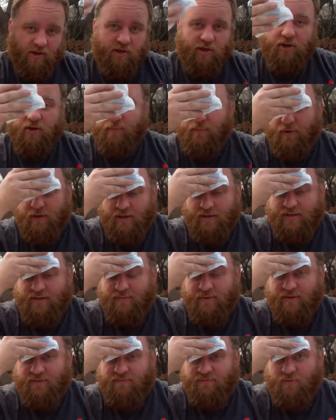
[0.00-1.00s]
You can put it on
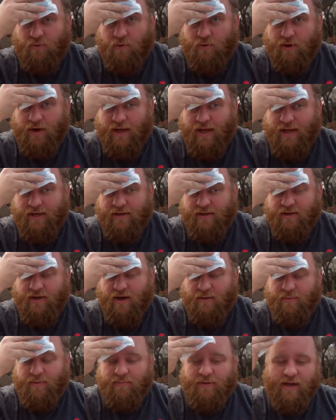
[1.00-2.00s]
somebody's forehead to
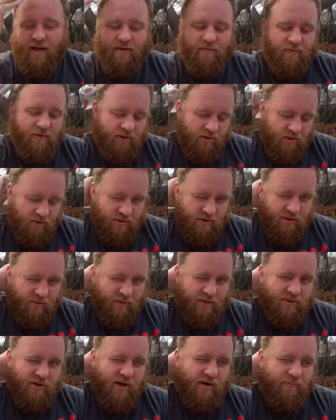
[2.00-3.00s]
calm them down. Usually
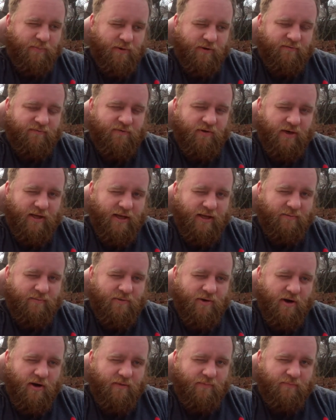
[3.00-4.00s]
we try to put it for heat
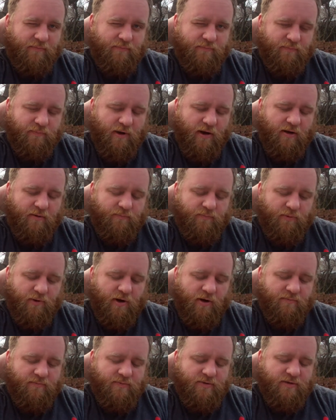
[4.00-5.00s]

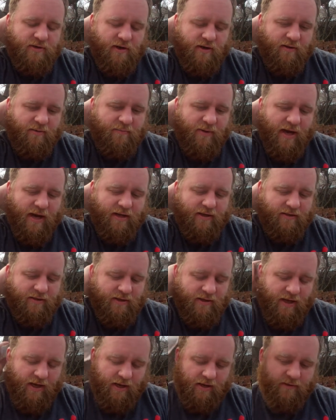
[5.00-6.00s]
problems on the back of the
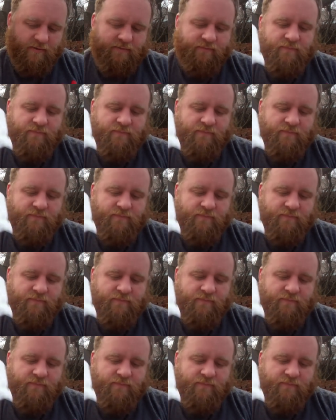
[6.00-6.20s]
neck.